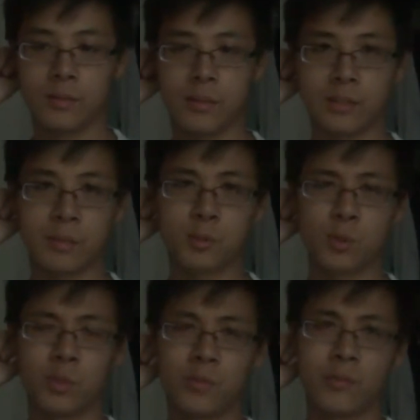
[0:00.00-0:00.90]
like some
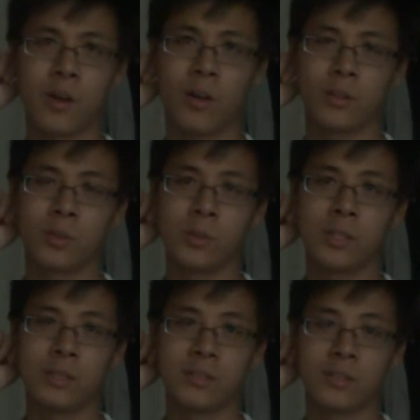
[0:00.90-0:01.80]
sort of
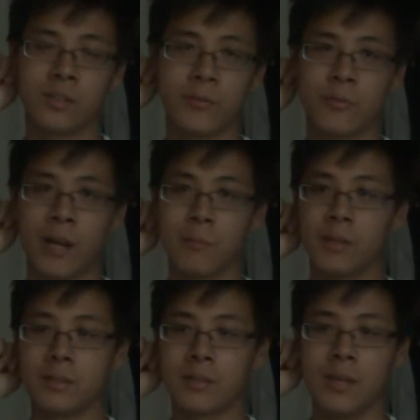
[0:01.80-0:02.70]
concrete
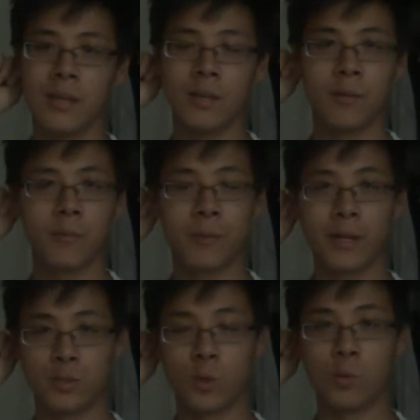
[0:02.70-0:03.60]
confinement
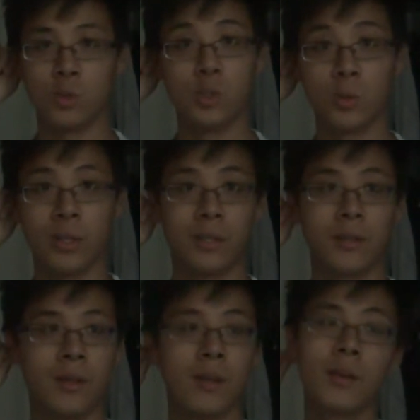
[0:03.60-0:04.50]
by his own
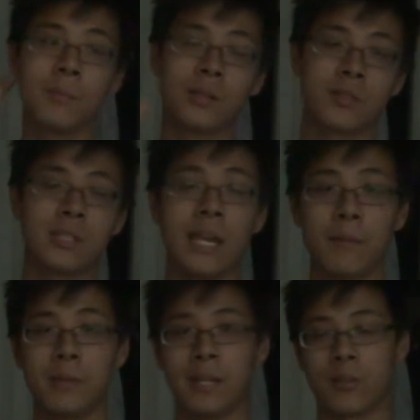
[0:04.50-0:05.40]
doing, because he
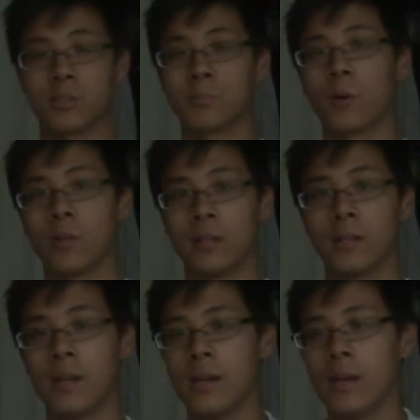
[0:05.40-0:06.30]
had been
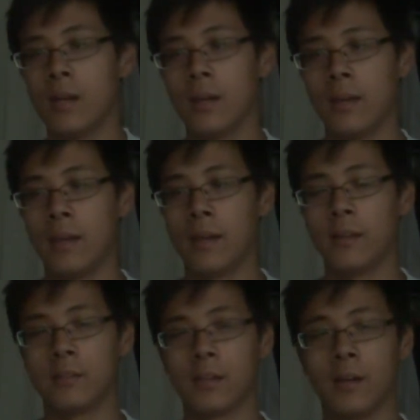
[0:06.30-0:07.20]
outsmarted.
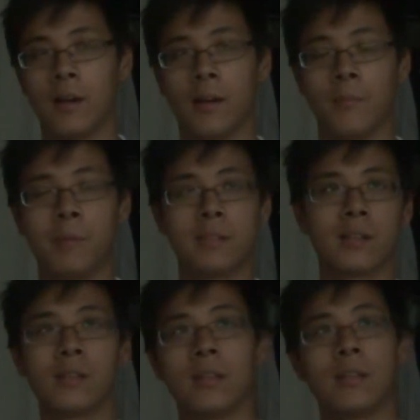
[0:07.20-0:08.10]
And uh,
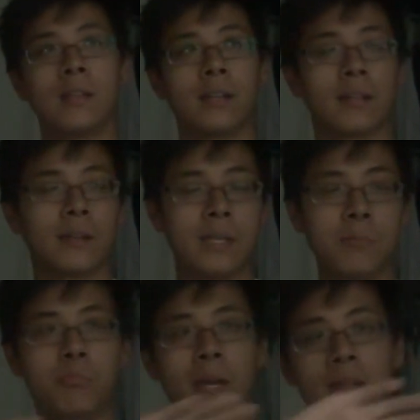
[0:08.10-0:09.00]
basically he like he
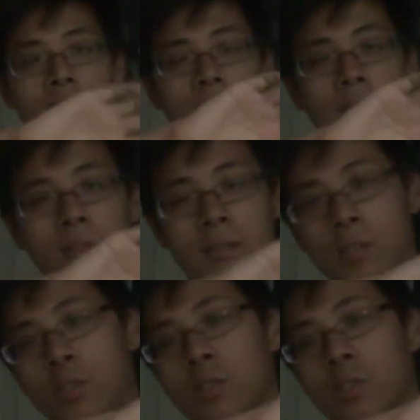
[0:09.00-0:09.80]
bent the, the